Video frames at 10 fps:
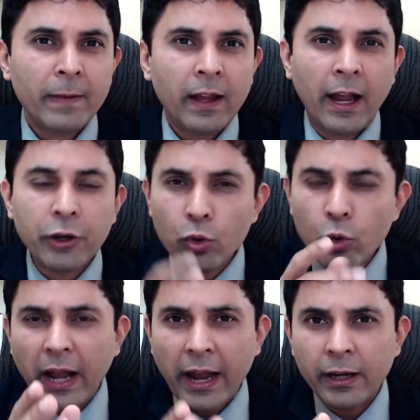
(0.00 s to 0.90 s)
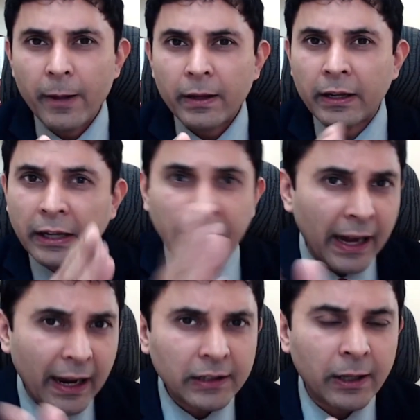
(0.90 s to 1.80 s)
And you can
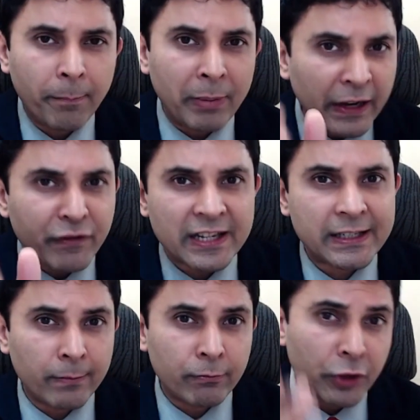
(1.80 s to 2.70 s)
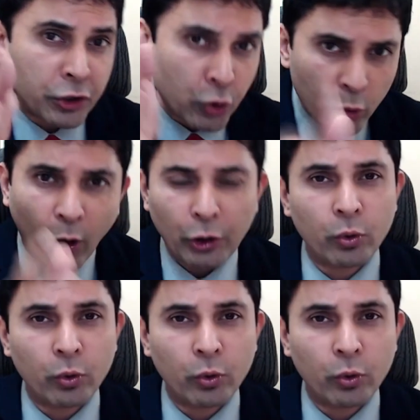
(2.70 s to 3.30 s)
create the belief system which you want